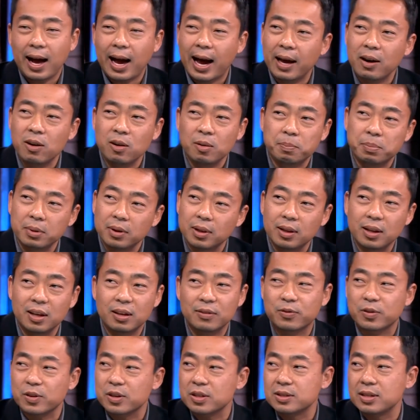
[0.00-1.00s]
I don't
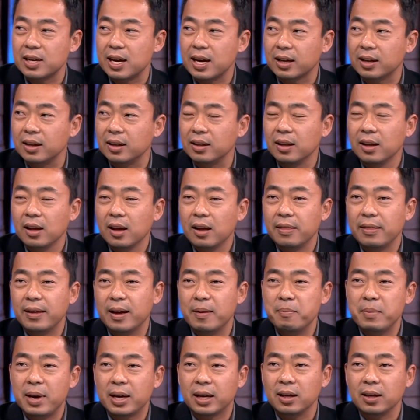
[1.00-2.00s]
believe for a second
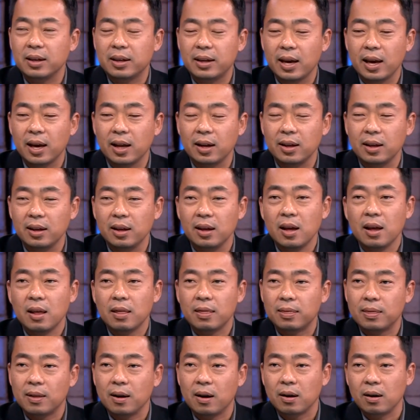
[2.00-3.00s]
that Megyn Kelly
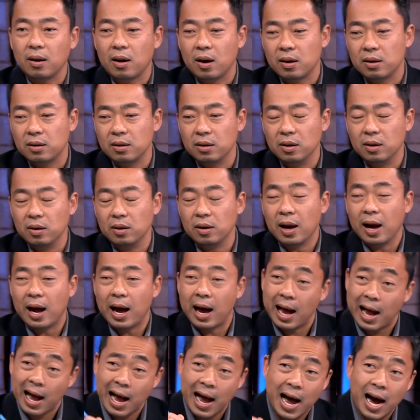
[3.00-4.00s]
thought on her own,
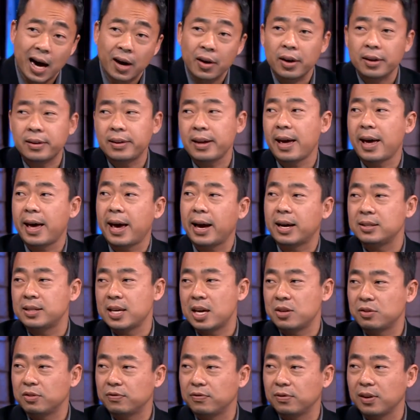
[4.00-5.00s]
I'm gonna attack
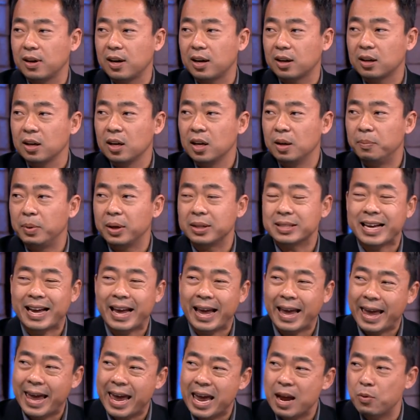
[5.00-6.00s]
Sandra Fluke because
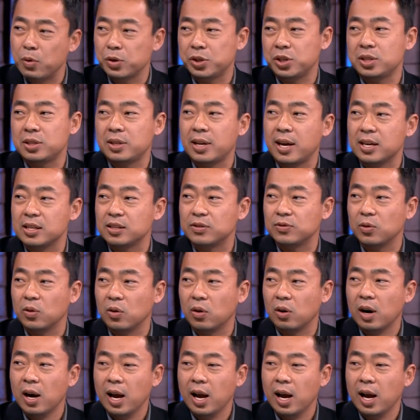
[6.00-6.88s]
I hate what she stands for.